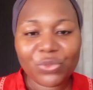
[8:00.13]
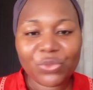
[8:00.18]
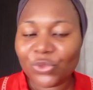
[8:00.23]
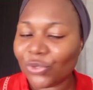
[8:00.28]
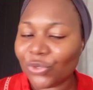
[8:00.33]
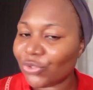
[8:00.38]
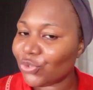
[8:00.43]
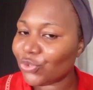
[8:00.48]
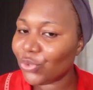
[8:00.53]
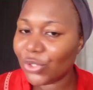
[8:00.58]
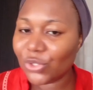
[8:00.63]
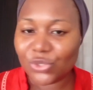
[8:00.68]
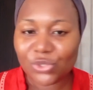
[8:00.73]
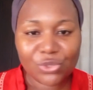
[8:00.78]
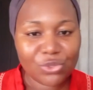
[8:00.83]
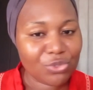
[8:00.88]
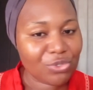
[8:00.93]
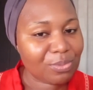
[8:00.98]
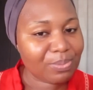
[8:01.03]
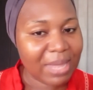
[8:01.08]
not going to
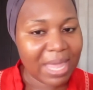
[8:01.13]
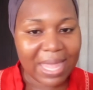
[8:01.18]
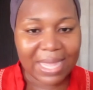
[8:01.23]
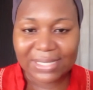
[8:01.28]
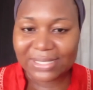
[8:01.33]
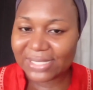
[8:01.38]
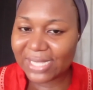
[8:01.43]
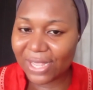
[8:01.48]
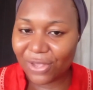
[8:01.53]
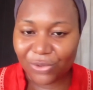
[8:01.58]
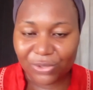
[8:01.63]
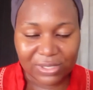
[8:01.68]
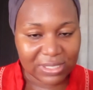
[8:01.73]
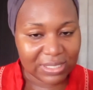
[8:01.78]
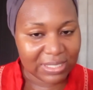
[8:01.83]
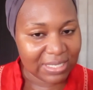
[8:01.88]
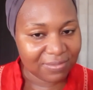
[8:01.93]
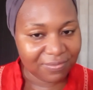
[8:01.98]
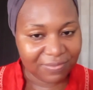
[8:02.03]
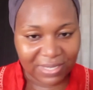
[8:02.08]
use my
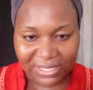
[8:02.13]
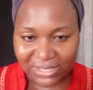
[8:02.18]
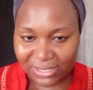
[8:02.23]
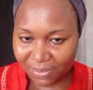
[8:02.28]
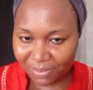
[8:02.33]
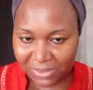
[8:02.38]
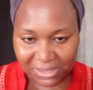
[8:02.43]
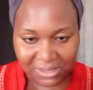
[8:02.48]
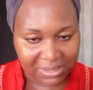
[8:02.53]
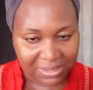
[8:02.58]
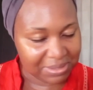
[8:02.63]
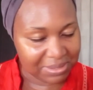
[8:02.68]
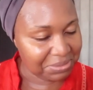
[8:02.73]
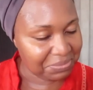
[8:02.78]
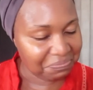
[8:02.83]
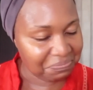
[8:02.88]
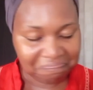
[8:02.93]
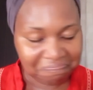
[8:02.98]
antioxidant vitamin C.